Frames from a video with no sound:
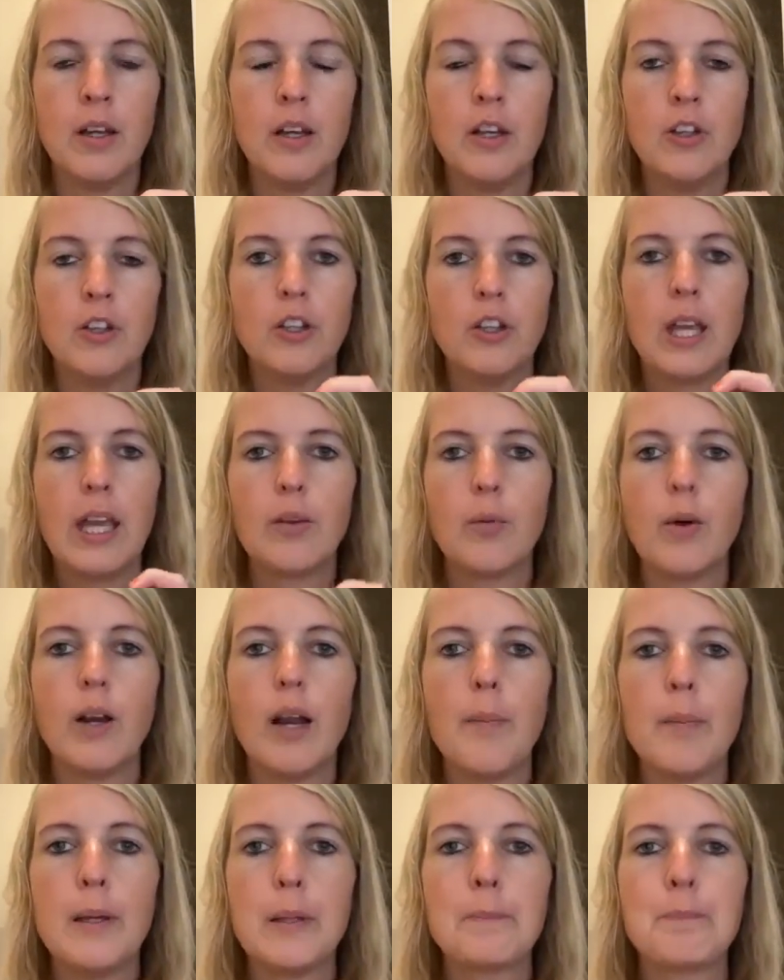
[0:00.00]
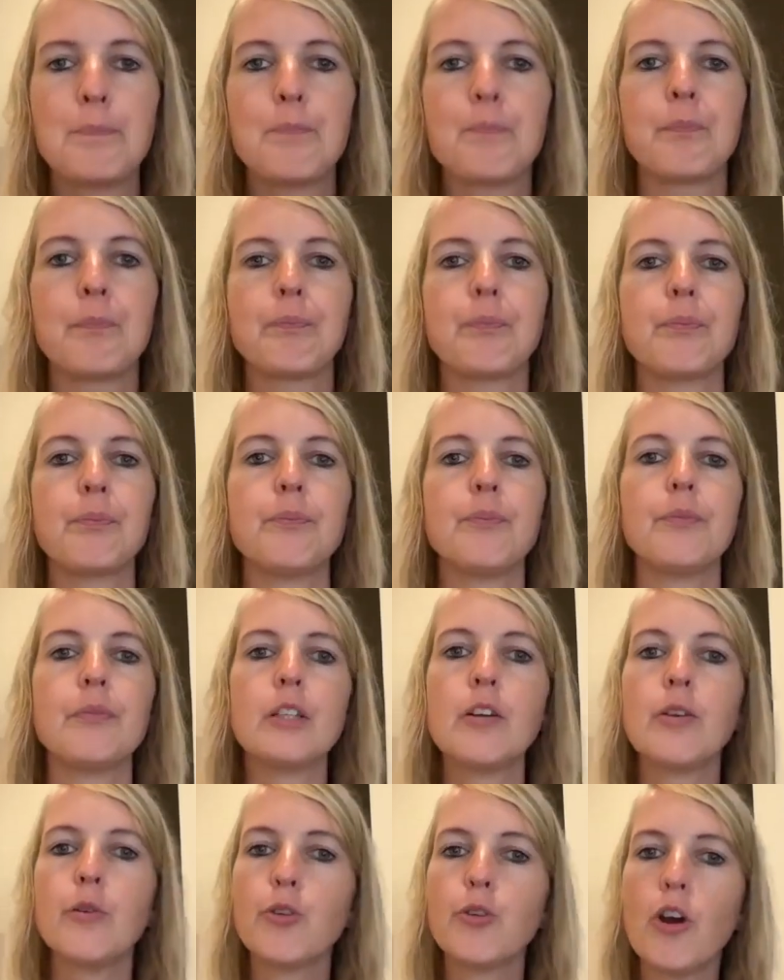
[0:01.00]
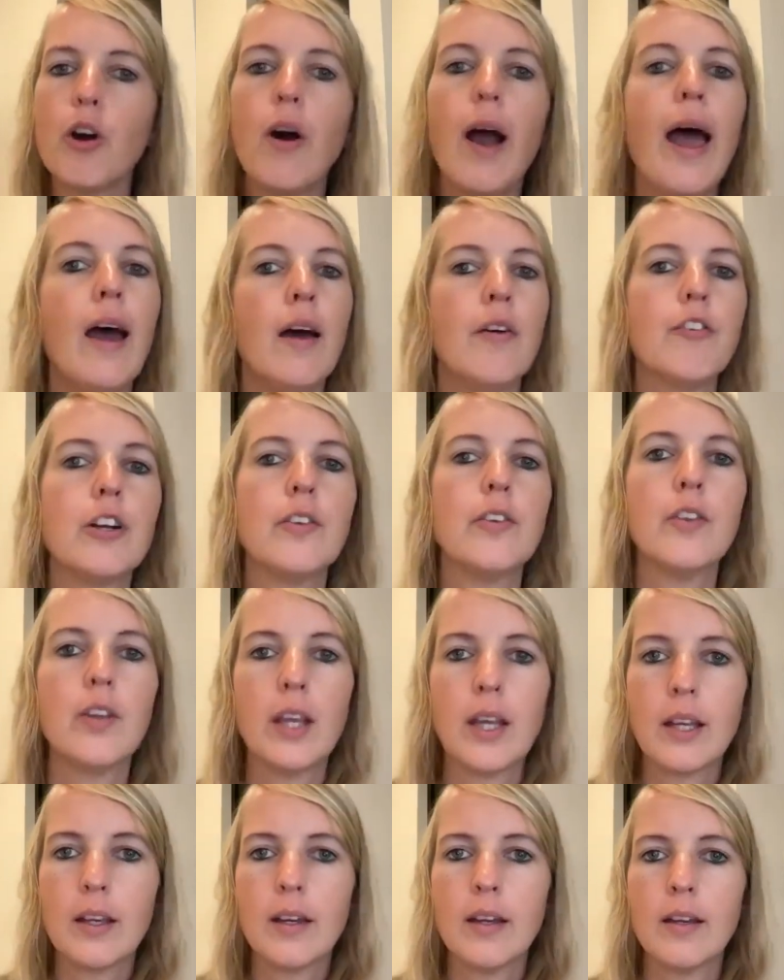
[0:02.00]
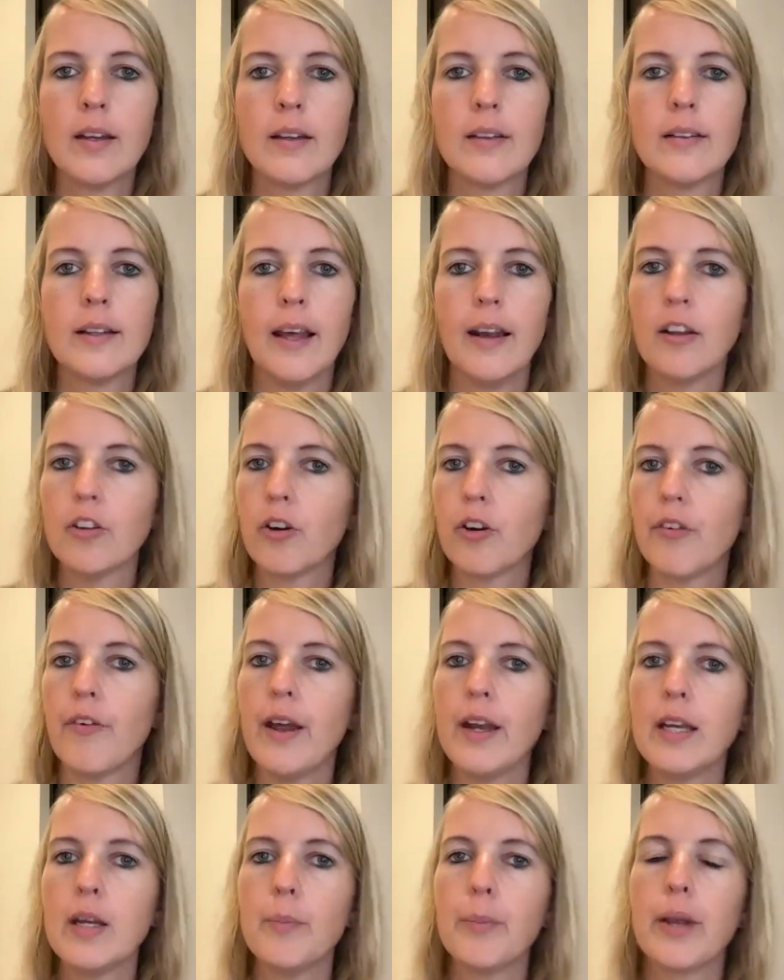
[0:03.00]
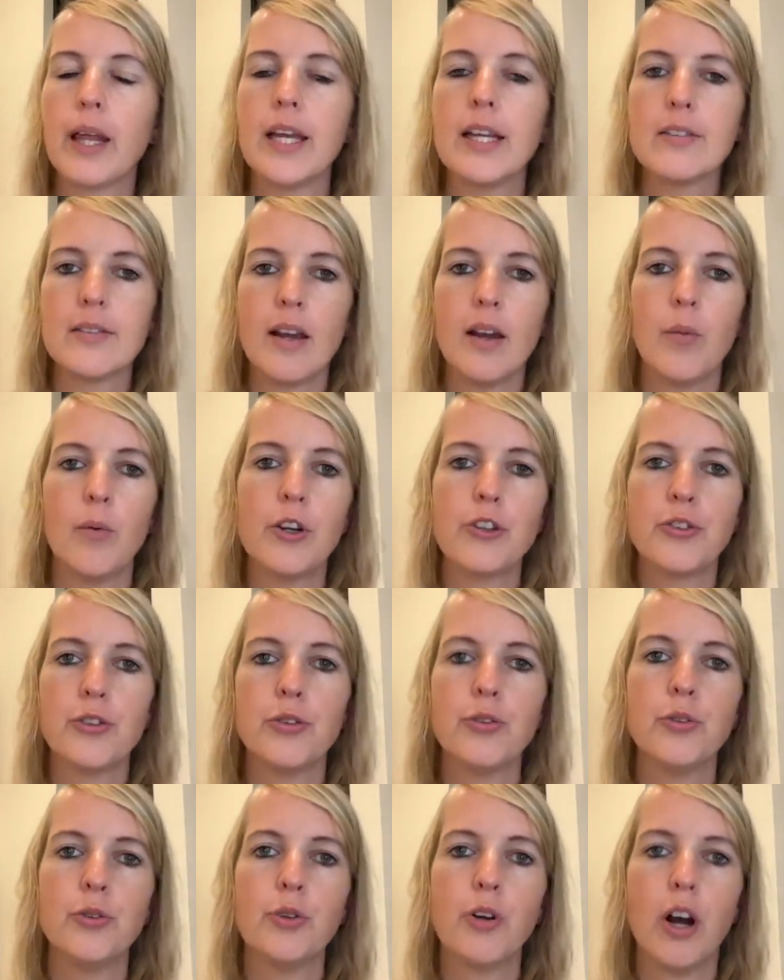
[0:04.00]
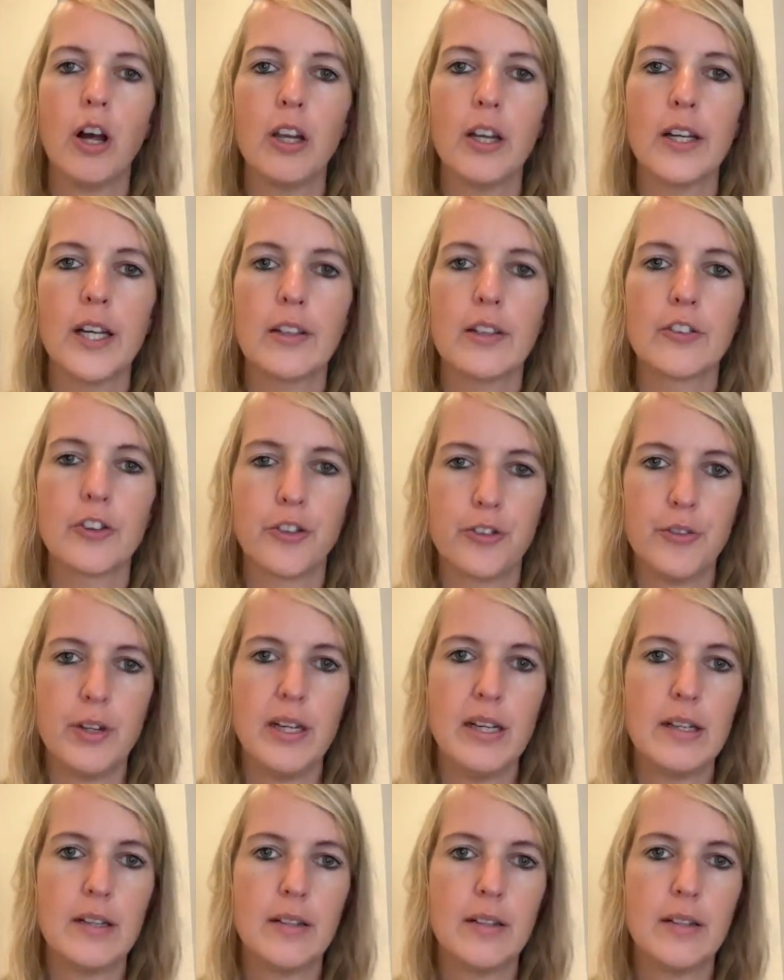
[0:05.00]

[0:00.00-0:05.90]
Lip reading: You get what I mean? So everything that is already in place, I want you to color that green.